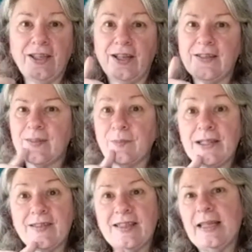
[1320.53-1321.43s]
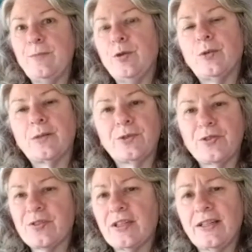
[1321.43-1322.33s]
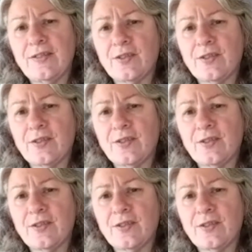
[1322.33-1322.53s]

somebody's name you want to personalize on a